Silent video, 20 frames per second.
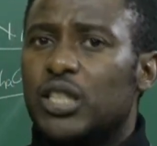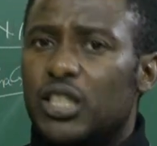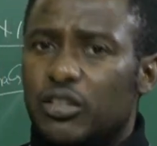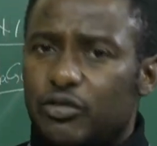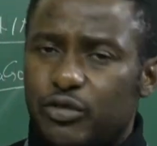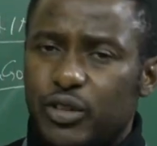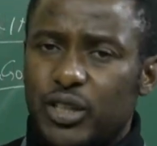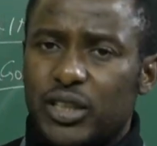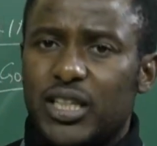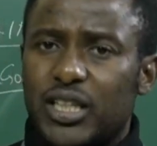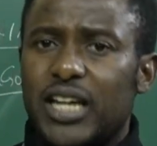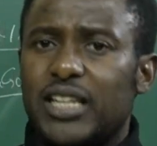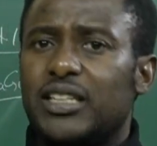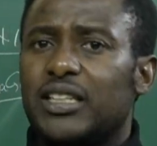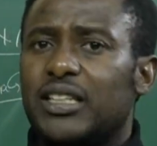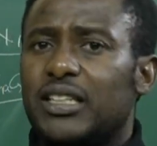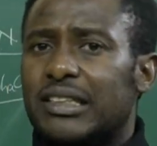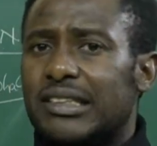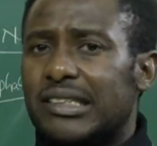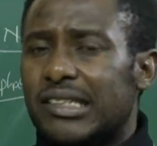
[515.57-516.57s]

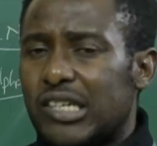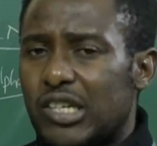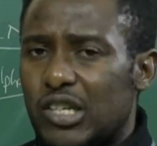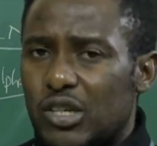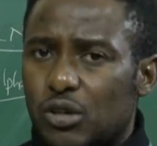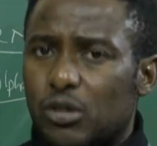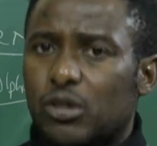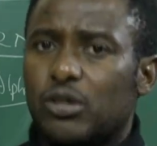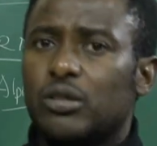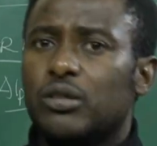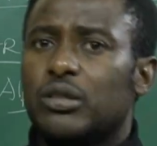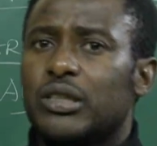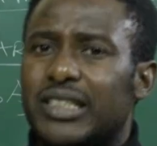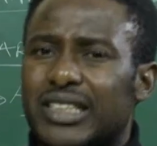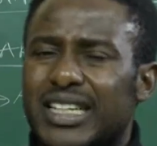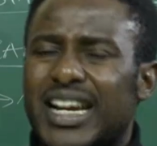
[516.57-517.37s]
defeated the Go